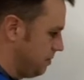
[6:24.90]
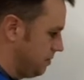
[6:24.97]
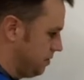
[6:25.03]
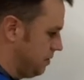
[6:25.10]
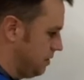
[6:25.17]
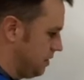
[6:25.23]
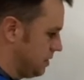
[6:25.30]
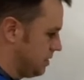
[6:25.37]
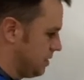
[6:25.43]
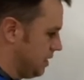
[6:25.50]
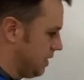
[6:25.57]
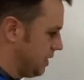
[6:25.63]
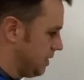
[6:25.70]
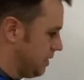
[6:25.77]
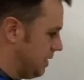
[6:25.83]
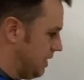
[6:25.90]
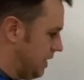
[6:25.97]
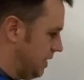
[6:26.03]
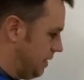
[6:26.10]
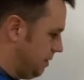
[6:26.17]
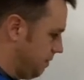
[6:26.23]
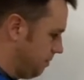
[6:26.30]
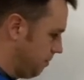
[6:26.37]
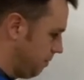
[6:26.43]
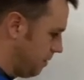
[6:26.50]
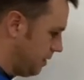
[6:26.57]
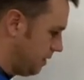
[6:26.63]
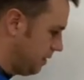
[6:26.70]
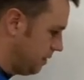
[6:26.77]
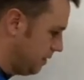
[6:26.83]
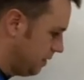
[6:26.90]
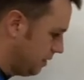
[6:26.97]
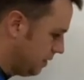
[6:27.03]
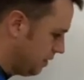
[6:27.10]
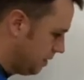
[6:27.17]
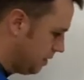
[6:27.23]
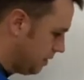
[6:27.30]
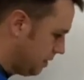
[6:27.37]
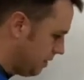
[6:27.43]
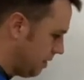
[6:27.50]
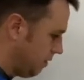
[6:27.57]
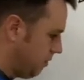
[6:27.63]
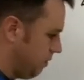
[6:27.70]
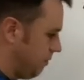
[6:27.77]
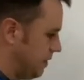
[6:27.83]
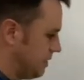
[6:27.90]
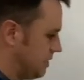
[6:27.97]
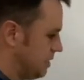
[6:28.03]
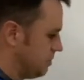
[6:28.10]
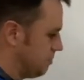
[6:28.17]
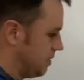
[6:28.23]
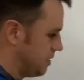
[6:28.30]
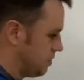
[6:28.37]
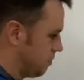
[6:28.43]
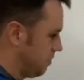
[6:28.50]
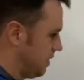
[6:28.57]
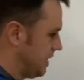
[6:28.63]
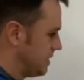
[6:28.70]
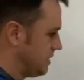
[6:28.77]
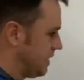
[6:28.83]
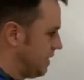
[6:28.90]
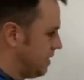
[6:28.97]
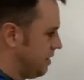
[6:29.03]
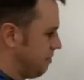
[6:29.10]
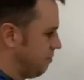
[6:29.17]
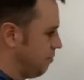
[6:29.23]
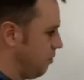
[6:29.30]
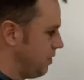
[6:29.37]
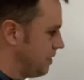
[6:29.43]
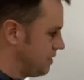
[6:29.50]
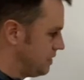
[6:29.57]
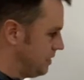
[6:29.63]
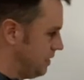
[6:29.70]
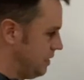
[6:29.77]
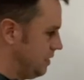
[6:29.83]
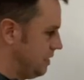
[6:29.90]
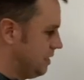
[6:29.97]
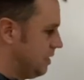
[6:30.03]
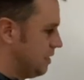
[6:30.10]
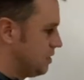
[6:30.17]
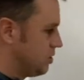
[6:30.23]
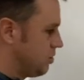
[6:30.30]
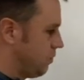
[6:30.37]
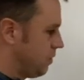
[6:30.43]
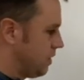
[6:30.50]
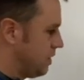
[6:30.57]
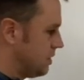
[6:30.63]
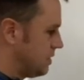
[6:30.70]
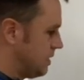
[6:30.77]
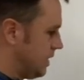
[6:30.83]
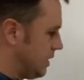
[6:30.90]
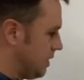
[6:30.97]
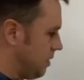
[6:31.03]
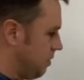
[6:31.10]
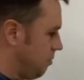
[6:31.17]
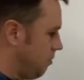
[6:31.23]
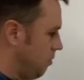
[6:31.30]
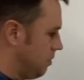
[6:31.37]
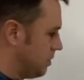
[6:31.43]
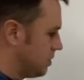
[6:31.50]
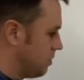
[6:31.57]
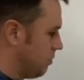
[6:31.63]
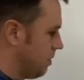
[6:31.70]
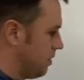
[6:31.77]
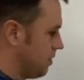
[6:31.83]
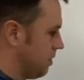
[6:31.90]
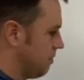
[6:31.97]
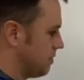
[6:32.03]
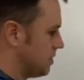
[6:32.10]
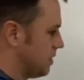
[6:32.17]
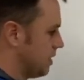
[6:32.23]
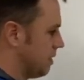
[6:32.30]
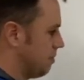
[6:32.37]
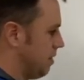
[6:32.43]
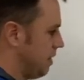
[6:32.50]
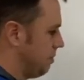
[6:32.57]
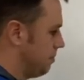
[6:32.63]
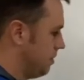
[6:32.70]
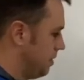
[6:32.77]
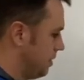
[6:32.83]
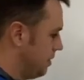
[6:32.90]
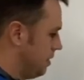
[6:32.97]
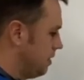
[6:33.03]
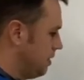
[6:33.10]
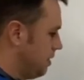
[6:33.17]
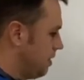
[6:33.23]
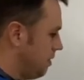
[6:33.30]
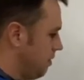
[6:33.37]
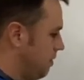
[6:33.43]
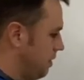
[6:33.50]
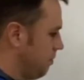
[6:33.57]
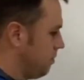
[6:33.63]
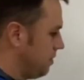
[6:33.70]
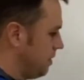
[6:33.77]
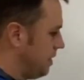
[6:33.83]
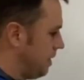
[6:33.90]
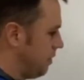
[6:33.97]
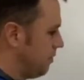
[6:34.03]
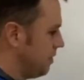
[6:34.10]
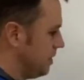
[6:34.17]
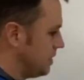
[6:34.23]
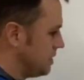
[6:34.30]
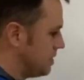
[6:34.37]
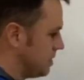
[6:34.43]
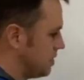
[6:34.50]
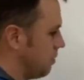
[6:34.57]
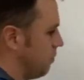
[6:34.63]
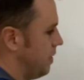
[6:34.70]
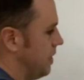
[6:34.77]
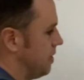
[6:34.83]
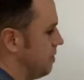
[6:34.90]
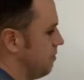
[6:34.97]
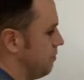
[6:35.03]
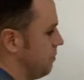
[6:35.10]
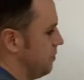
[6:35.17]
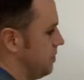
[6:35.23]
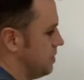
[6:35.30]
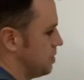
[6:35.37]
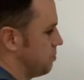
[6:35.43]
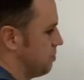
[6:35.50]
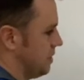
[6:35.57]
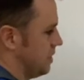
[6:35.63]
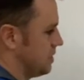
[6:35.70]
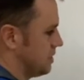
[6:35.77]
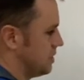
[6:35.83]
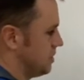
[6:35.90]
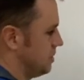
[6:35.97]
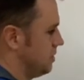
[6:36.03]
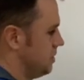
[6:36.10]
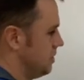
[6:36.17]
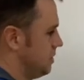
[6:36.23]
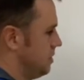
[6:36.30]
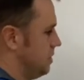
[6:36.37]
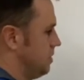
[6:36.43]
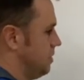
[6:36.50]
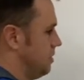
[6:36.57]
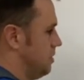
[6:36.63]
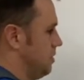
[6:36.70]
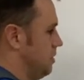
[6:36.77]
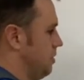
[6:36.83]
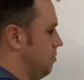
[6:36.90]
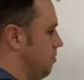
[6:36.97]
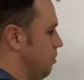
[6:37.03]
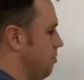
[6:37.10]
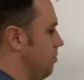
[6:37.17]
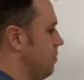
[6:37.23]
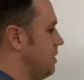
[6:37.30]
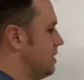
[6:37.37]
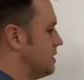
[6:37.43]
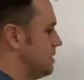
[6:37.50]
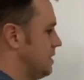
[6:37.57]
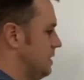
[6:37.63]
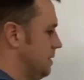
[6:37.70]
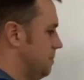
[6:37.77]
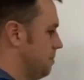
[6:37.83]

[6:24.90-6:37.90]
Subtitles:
It's like lead. Well, now it weighs this much. Well, that's not enough buoyancy. So we're going to sink a little more, so the water level is going to come up. All right, well, now this is the weight of the fluid displaced. A little more buoyancy.